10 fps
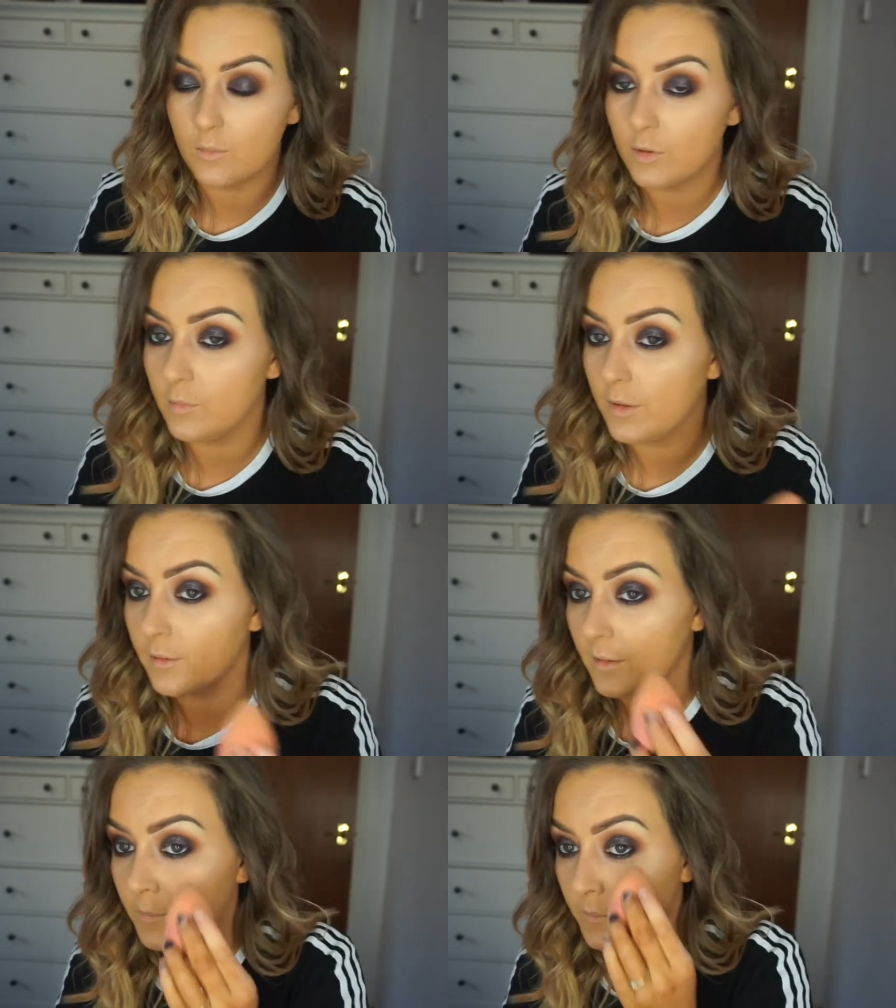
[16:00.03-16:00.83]
your Beauty
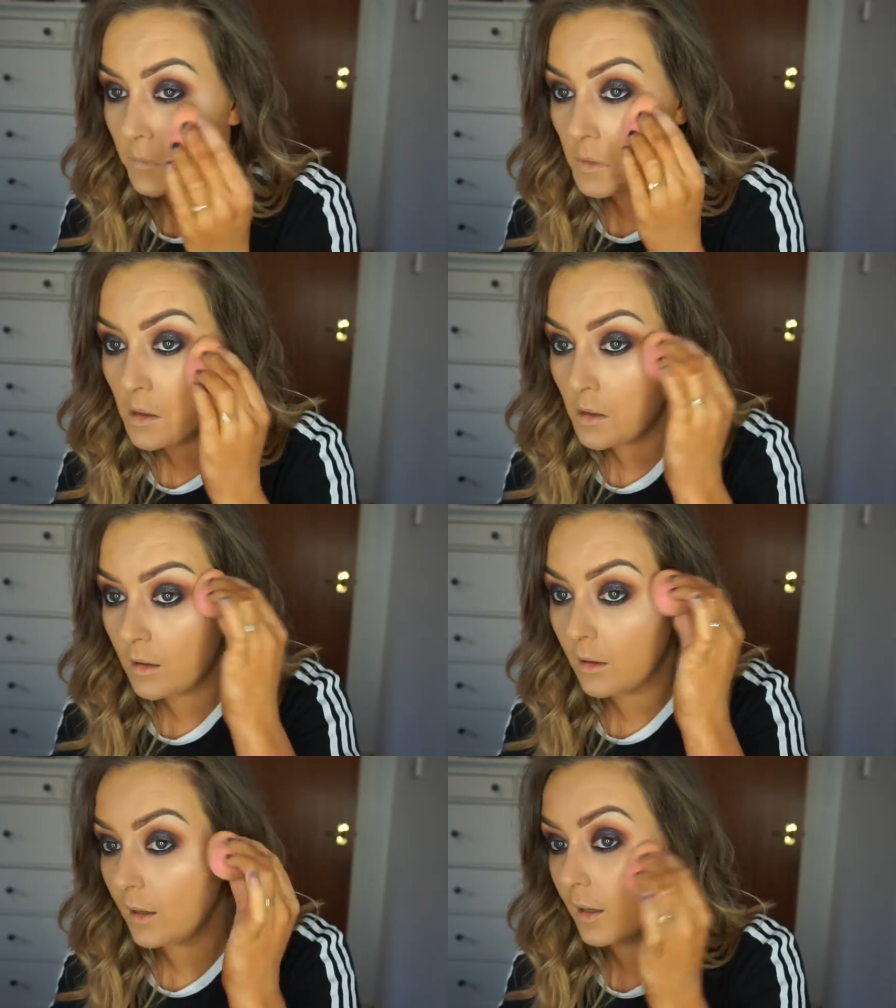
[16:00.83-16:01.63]
Blender,
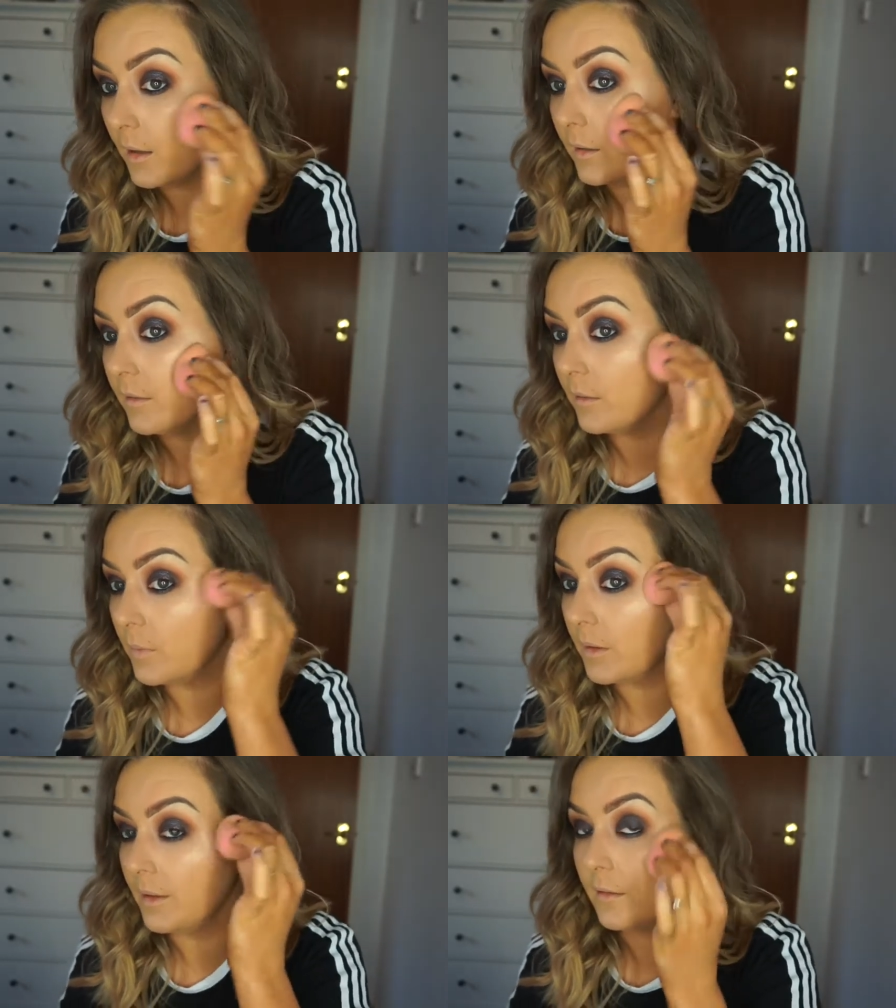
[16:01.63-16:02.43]
and
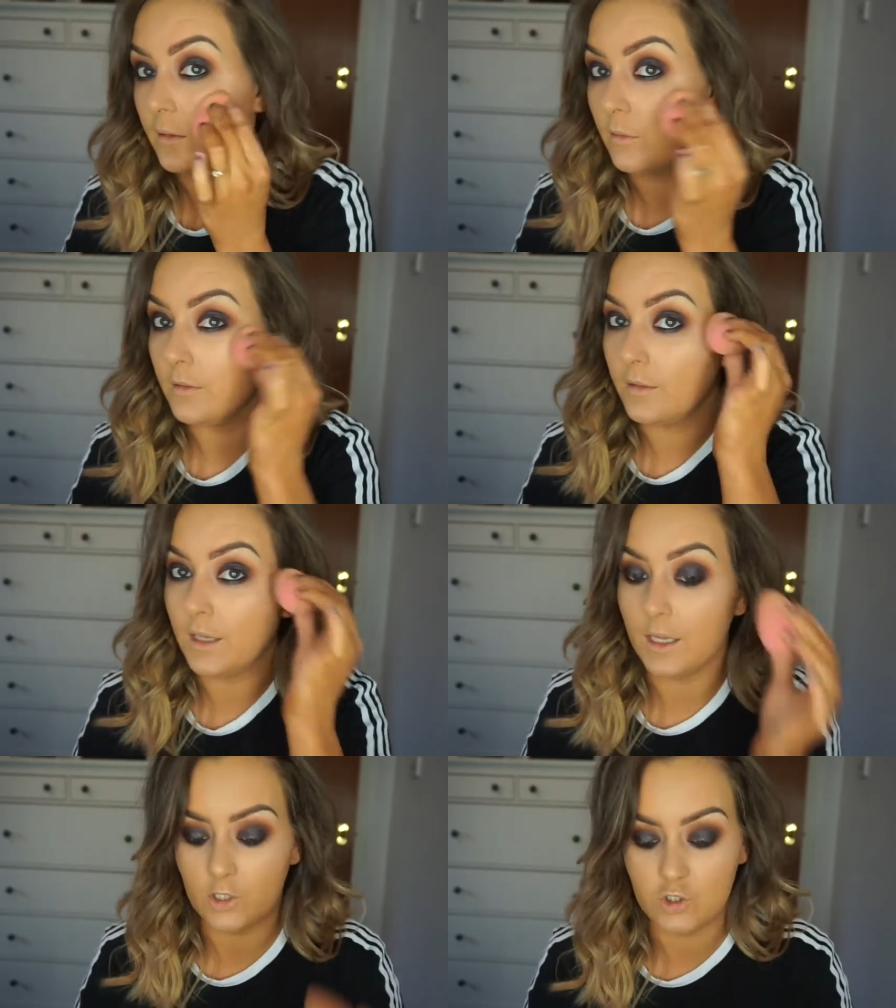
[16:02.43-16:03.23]
blend out
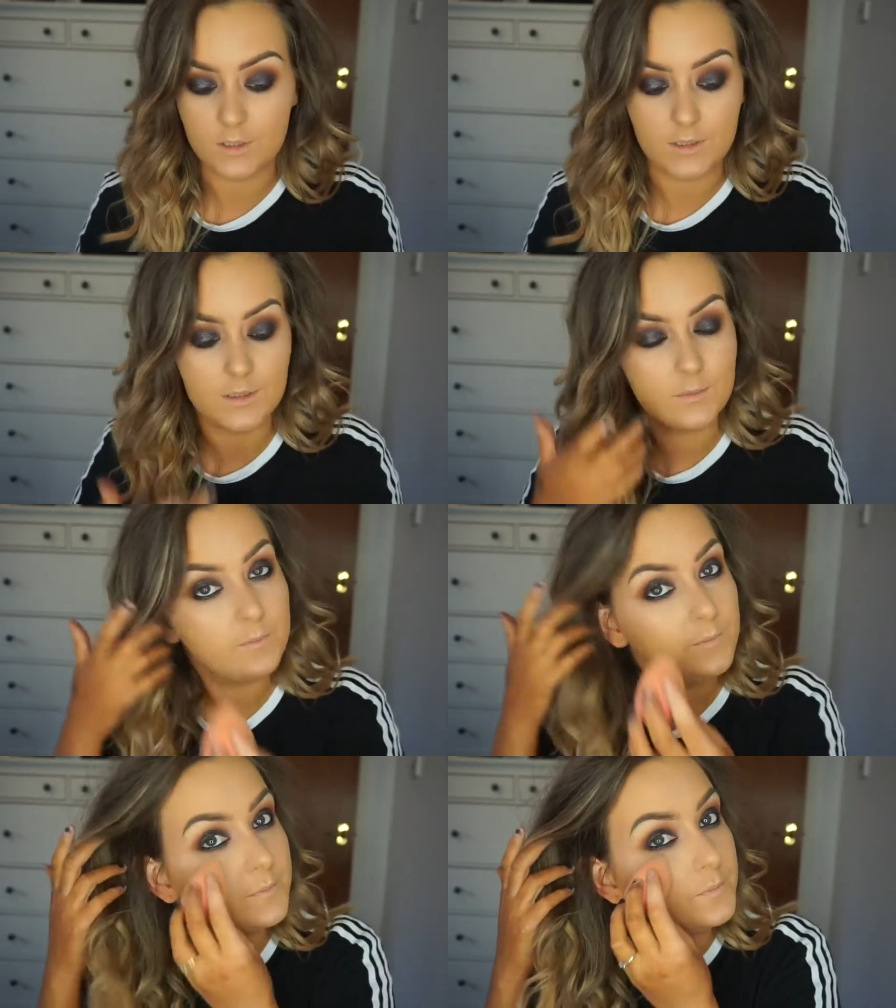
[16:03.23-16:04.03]
the edges.
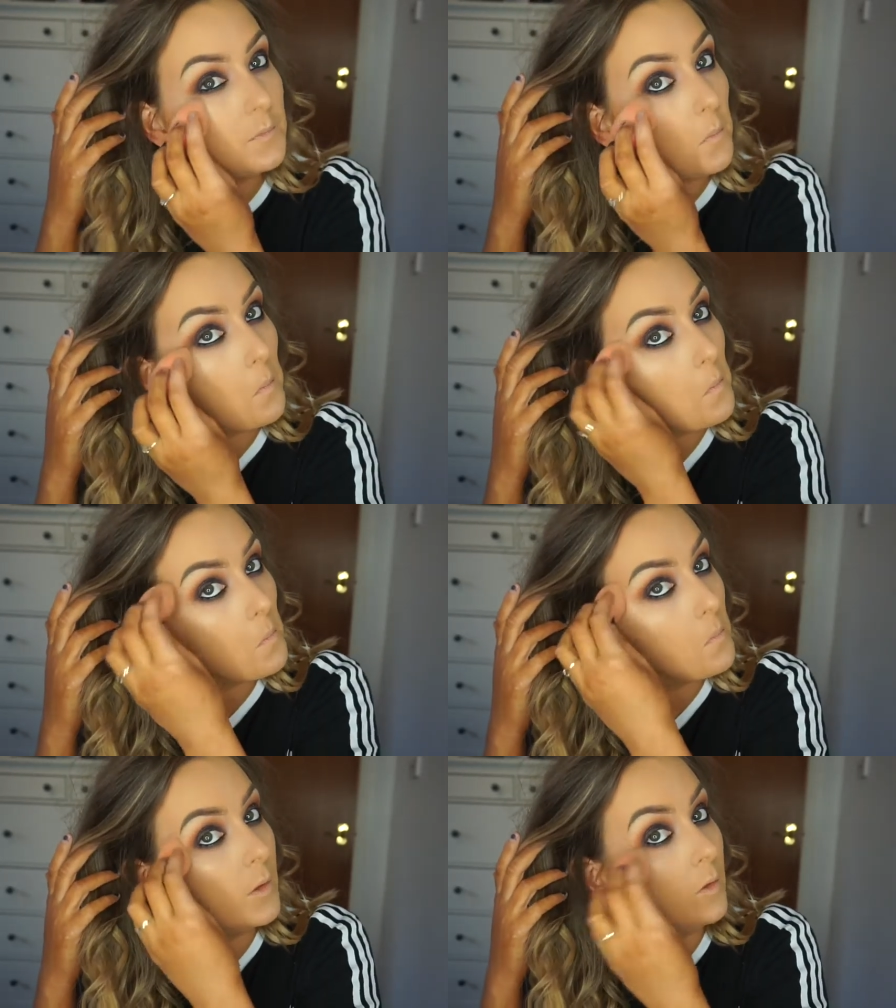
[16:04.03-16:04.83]

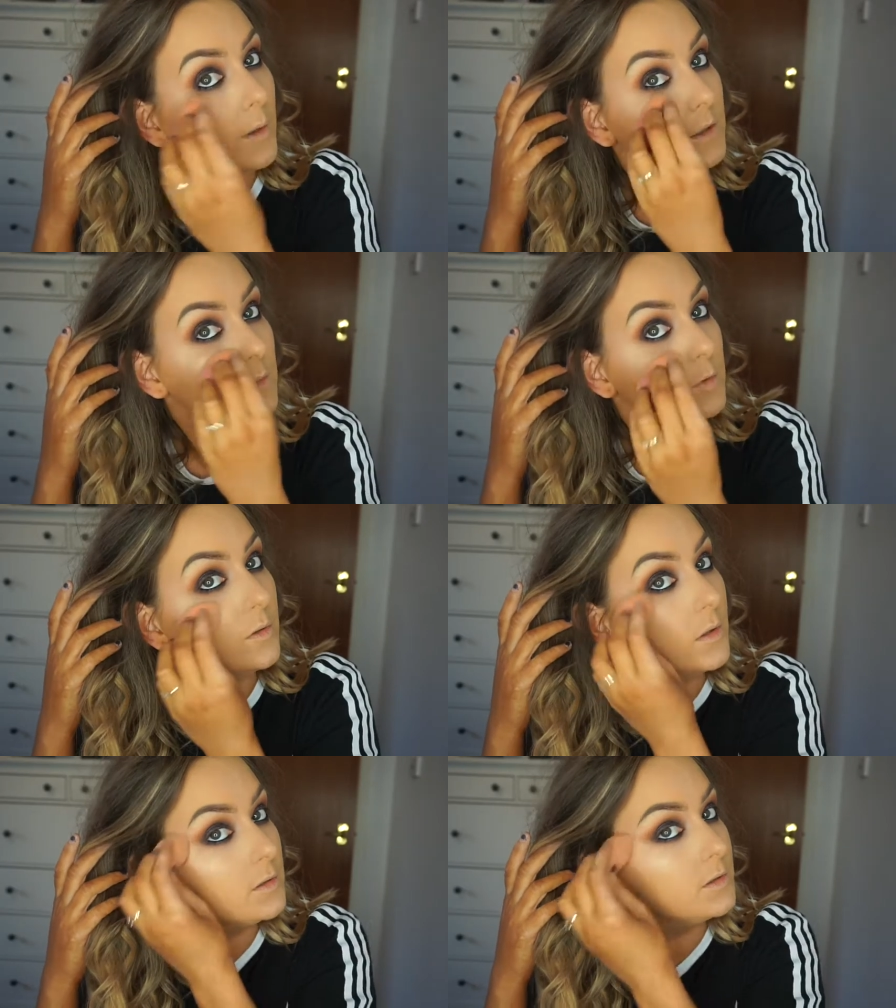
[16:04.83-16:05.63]
No extra
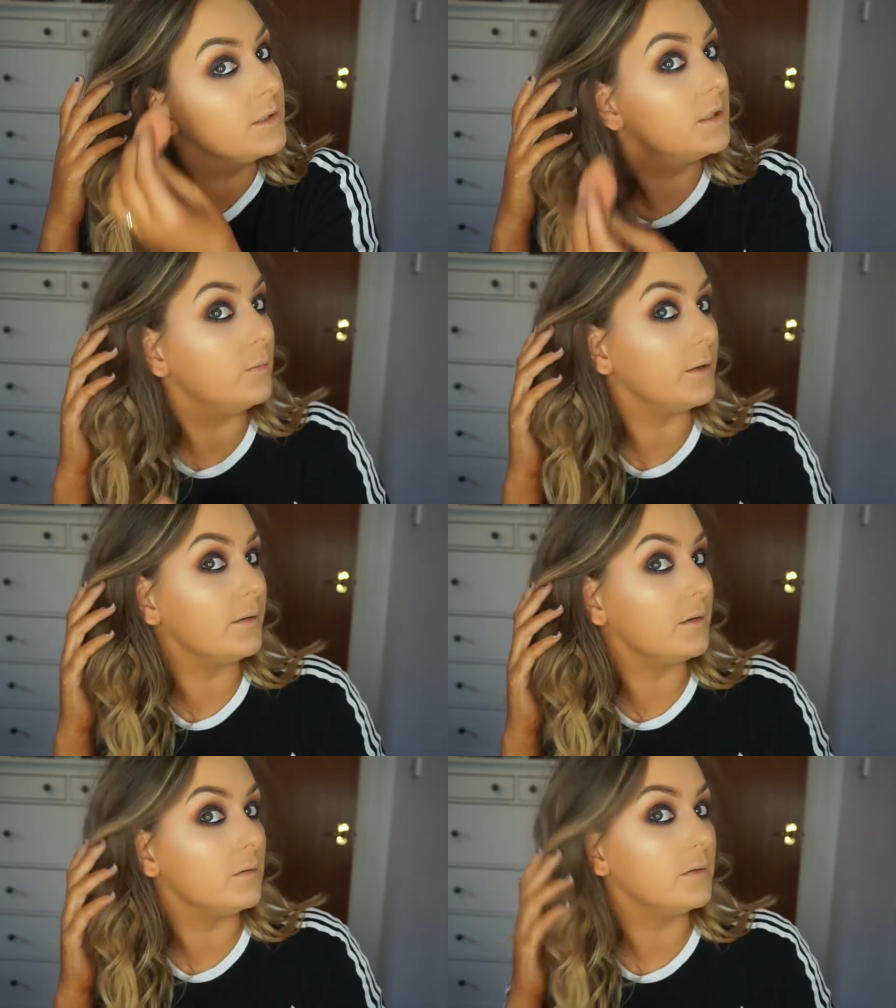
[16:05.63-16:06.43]
product, just kind of blend
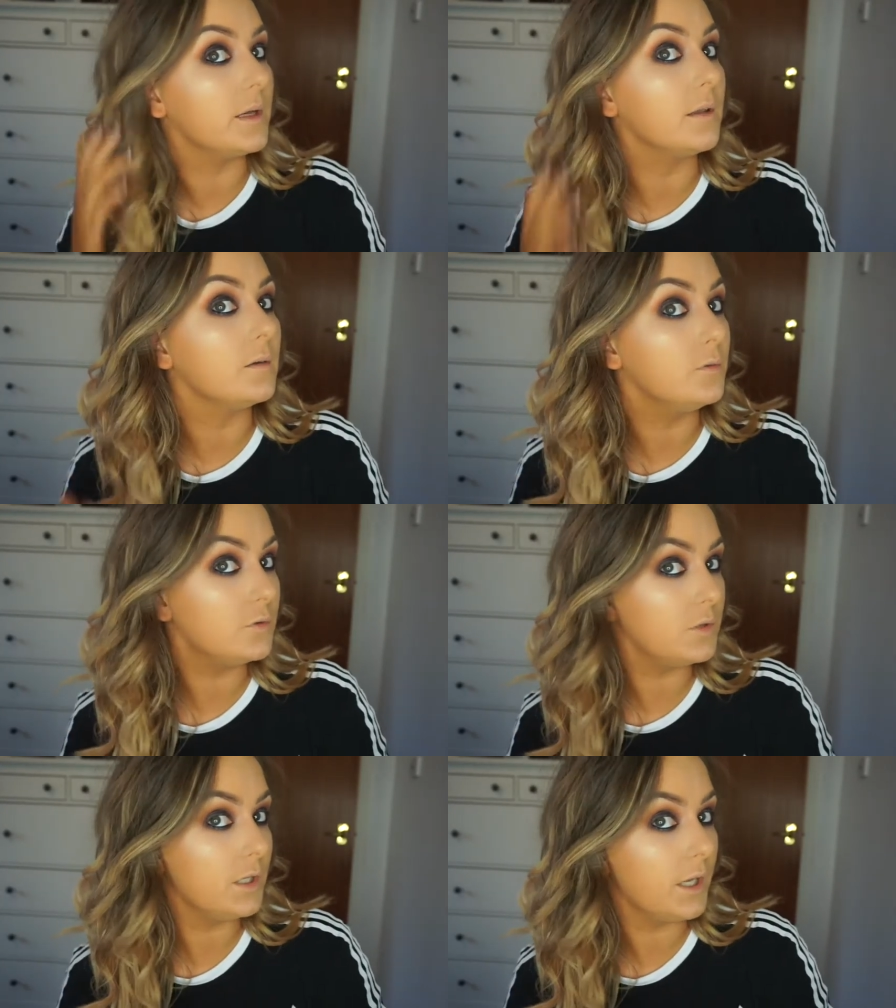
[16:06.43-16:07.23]
it all together. You
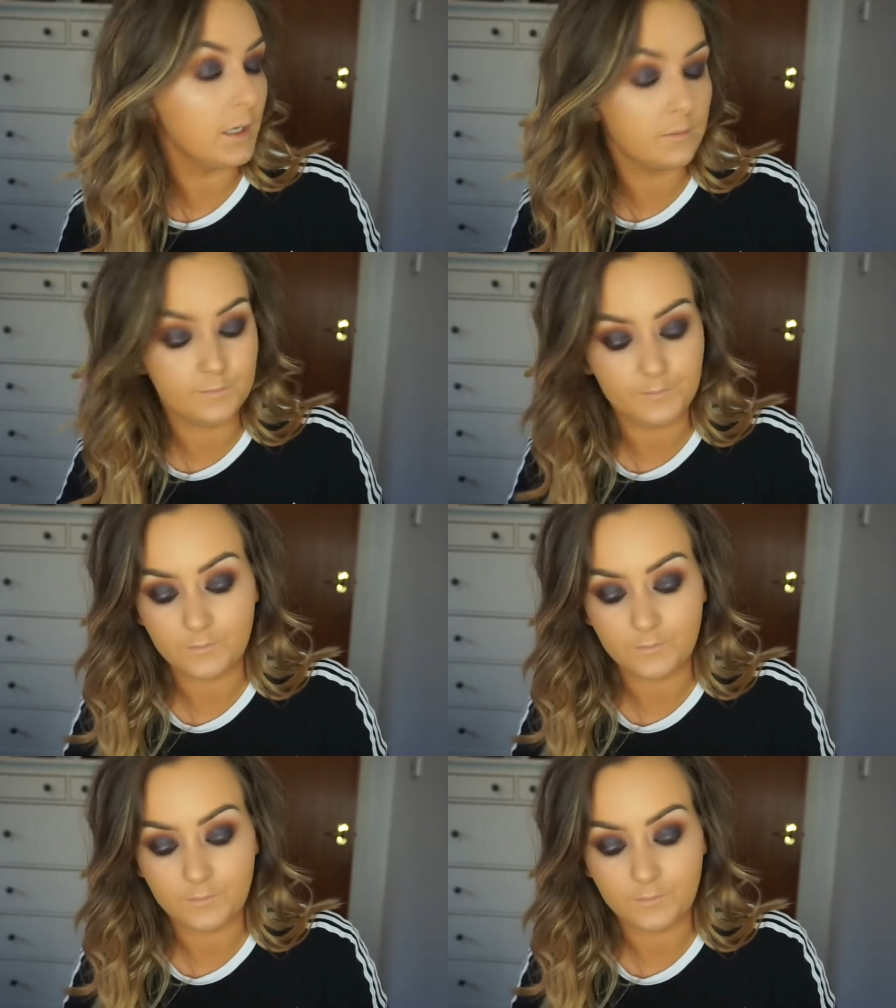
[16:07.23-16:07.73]
see that?